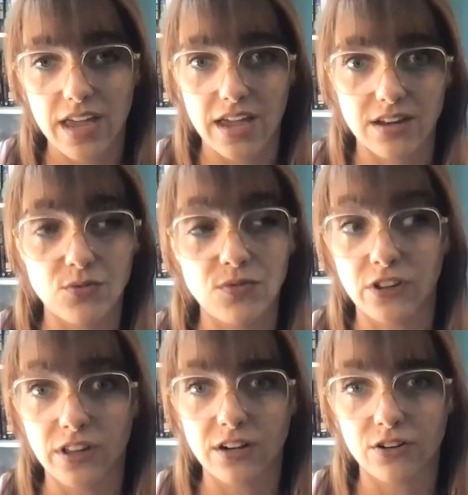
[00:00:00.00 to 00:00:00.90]
and you
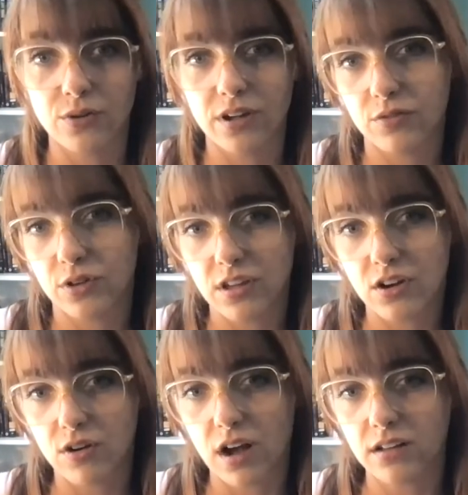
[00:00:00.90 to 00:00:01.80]
feel like you're doing everything
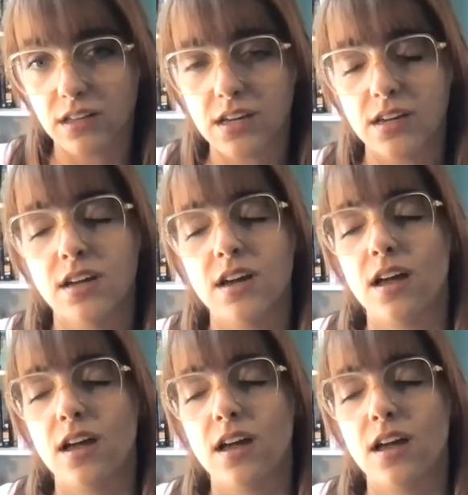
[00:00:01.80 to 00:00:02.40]
correctly,